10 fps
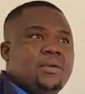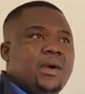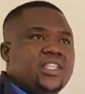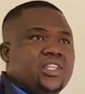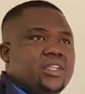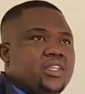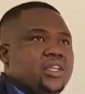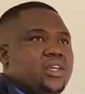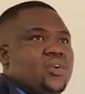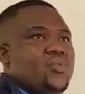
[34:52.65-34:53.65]

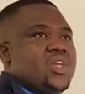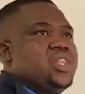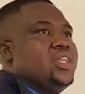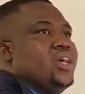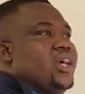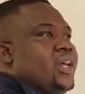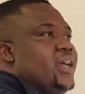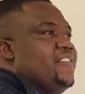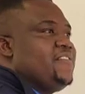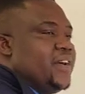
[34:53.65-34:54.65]
Imagine with
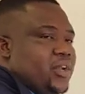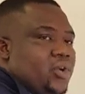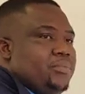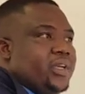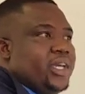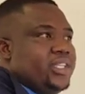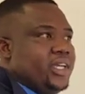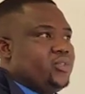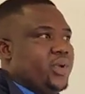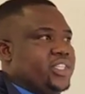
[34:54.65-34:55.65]
a very
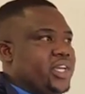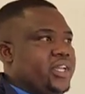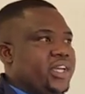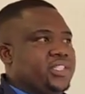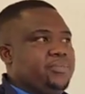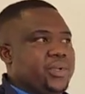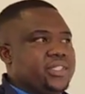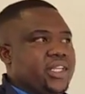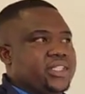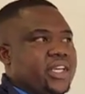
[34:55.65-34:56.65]
complicated question as
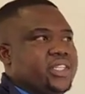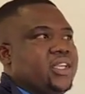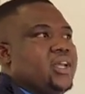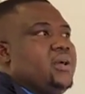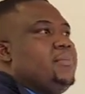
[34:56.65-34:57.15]
presented.